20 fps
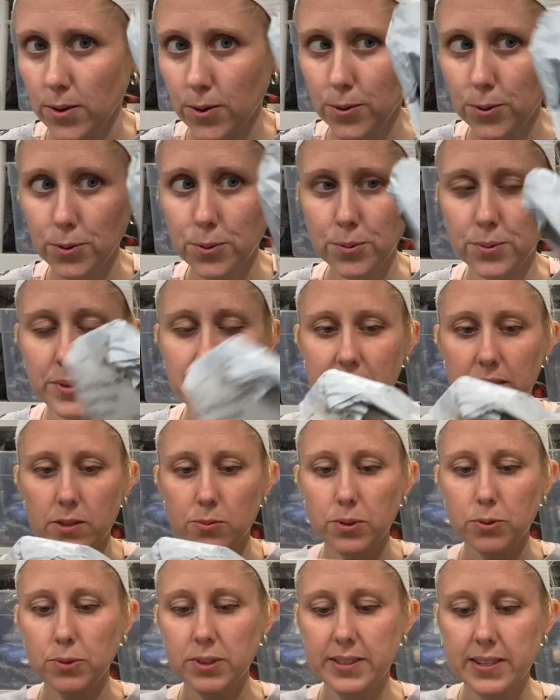Ooh, this
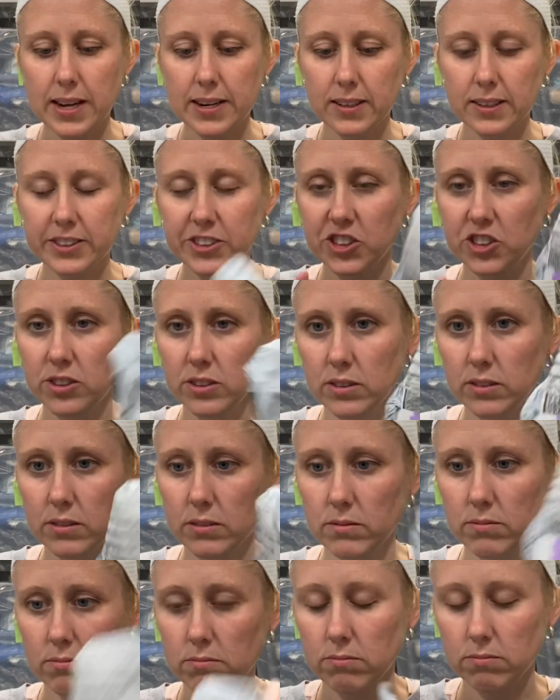one was kind of,
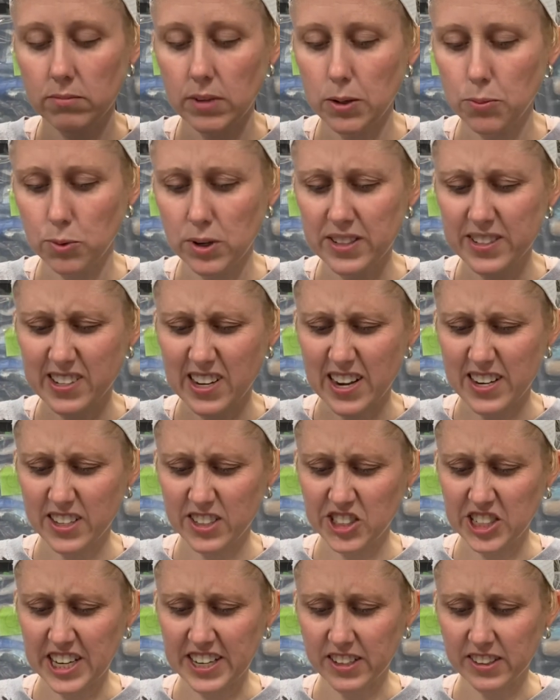it was kind of
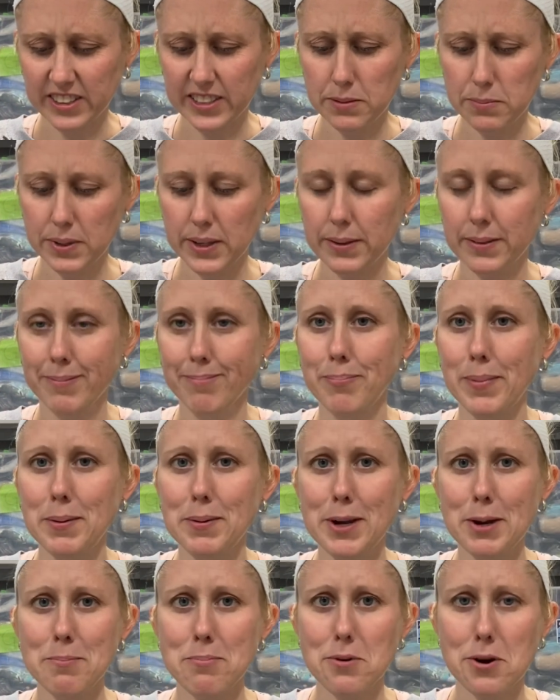jangly, but
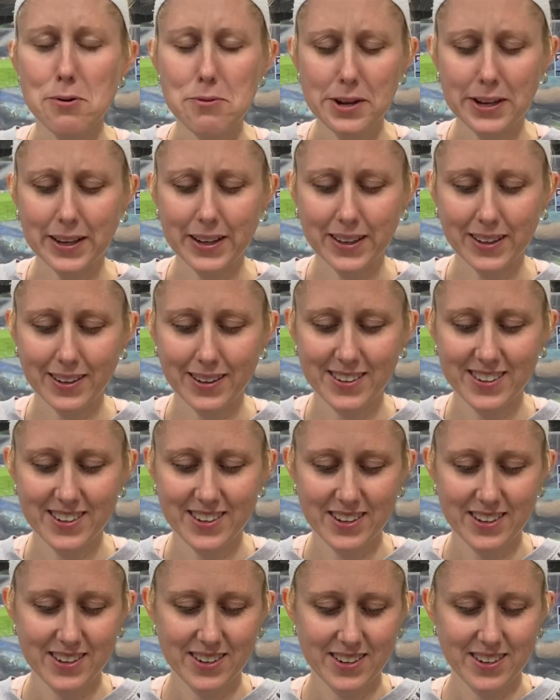maybe I broke it.
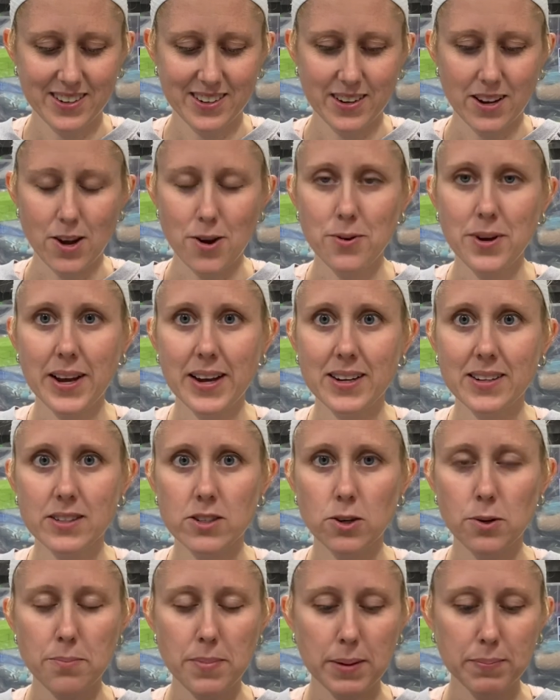Okay,
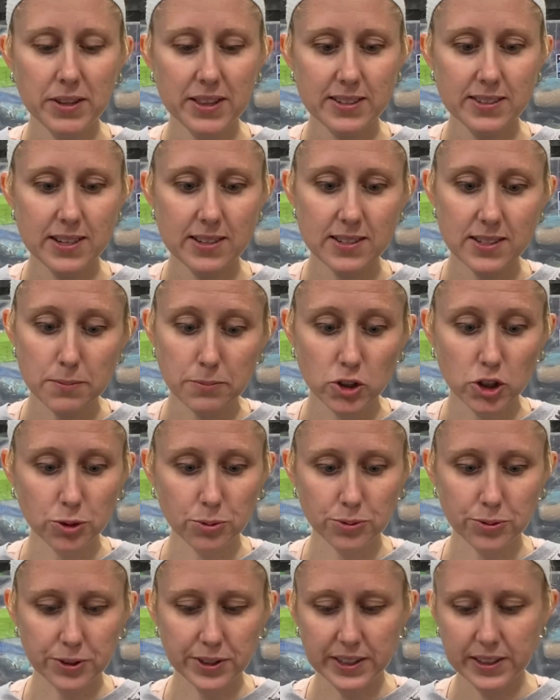so maybe this is some
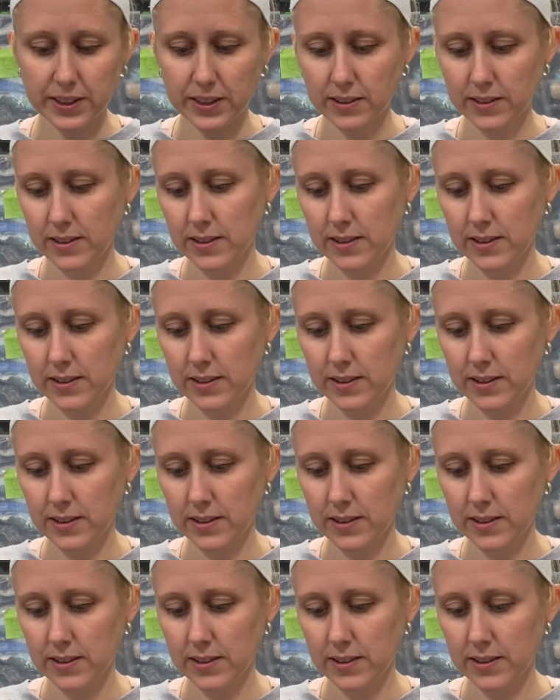jewelry.